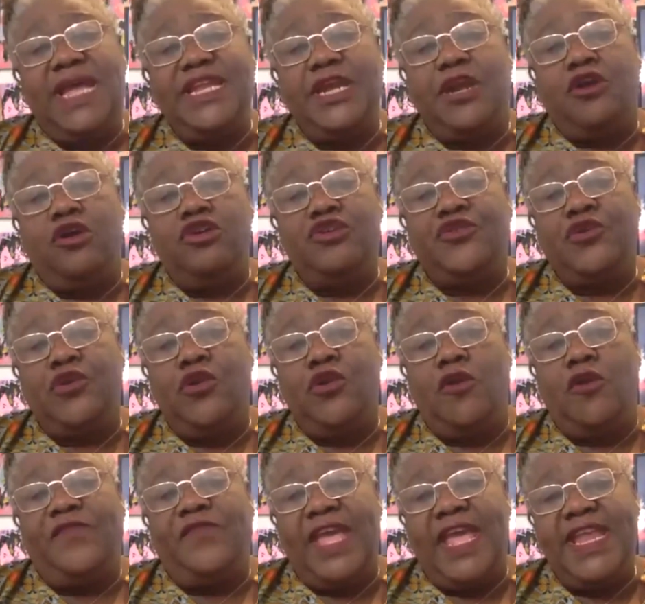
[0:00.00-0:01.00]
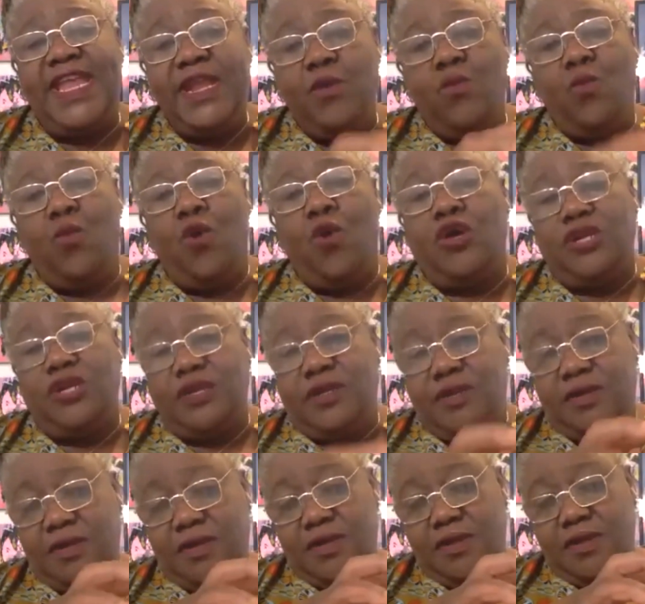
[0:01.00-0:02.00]
the control of any one
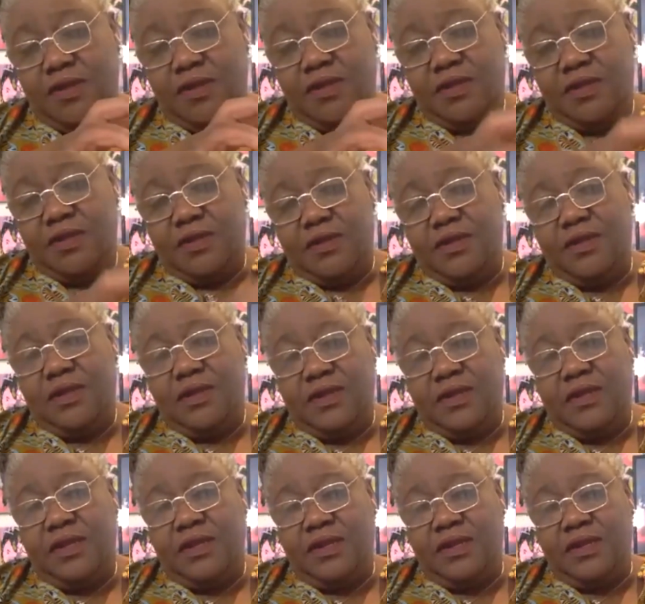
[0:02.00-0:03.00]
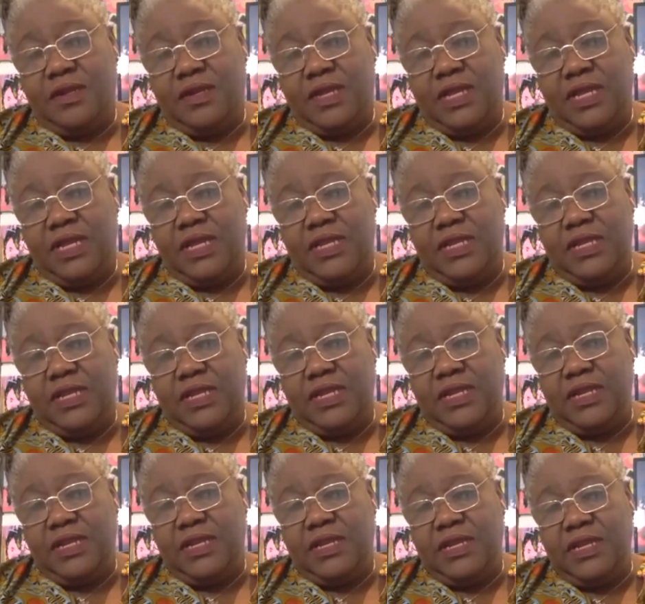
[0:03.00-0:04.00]
uh,
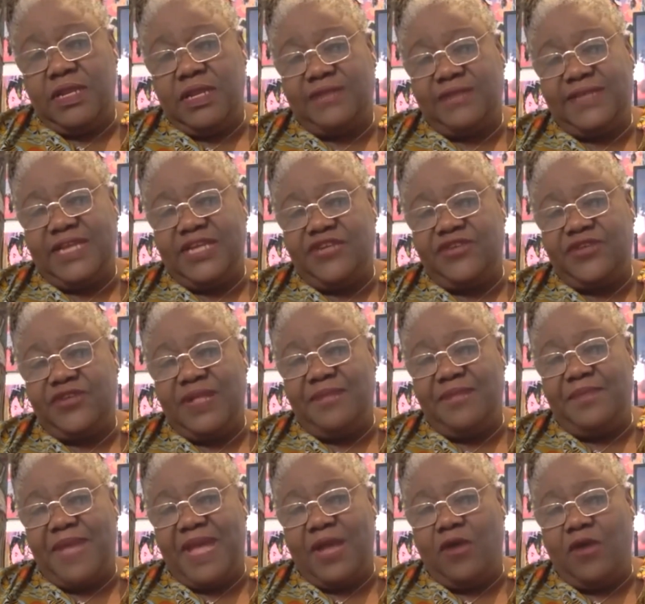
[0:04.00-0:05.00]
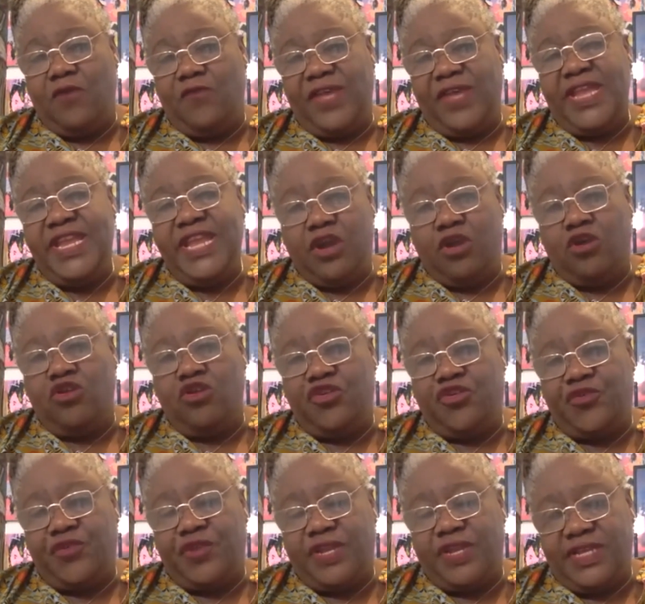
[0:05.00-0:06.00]
central bank of any
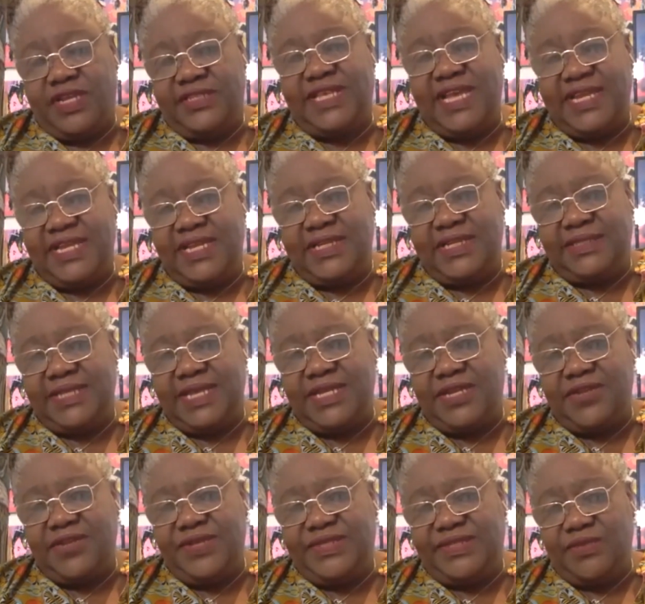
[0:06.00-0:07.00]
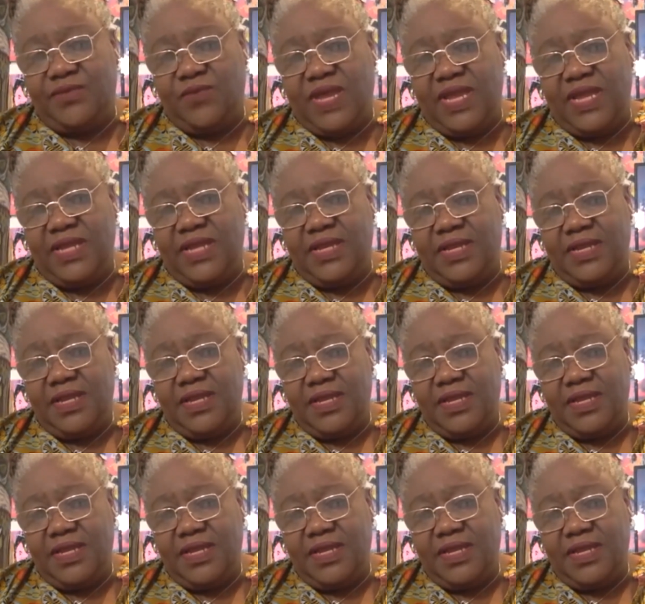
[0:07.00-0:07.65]
country. Is that the reason why?